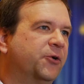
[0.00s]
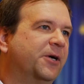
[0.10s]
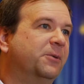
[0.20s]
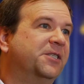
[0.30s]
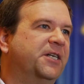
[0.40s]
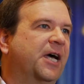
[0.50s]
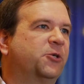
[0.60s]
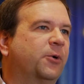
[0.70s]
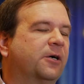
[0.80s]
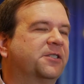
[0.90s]
degree was in
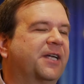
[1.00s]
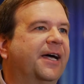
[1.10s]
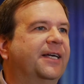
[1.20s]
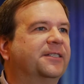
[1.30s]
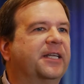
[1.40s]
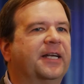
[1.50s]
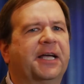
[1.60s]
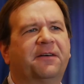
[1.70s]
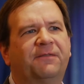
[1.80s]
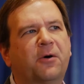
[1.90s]
actuarial science, and I
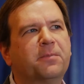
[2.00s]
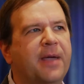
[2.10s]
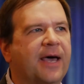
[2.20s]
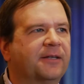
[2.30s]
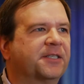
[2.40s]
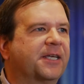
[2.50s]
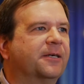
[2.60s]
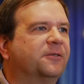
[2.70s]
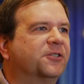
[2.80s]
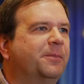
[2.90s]
have found math
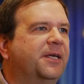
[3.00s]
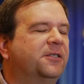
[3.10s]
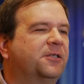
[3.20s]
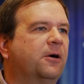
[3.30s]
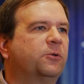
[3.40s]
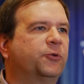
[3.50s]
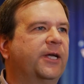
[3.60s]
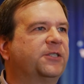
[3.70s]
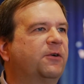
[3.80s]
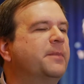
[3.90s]
skills to be so
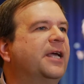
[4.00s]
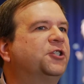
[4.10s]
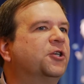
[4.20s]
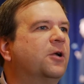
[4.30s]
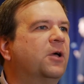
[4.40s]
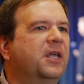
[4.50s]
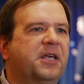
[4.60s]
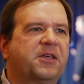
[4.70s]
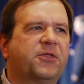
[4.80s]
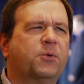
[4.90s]
transformational
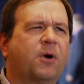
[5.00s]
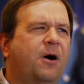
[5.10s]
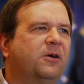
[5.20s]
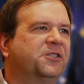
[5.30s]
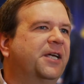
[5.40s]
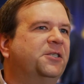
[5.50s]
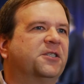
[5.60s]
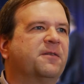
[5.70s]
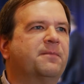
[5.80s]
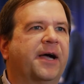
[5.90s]
through all
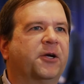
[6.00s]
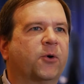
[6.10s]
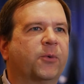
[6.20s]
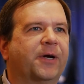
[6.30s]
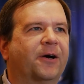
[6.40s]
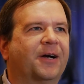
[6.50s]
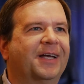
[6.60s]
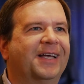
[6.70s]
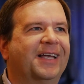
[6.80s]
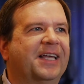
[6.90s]
stages of my career.
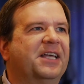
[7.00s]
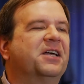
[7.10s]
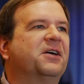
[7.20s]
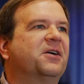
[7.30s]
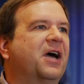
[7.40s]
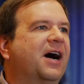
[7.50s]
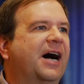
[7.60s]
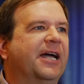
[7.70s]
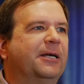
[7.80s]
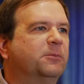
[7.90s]

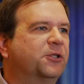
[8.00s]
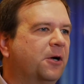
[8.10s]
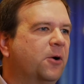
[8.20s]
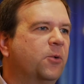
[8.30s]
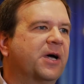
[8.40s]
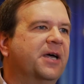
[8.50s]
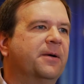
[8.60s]
I am so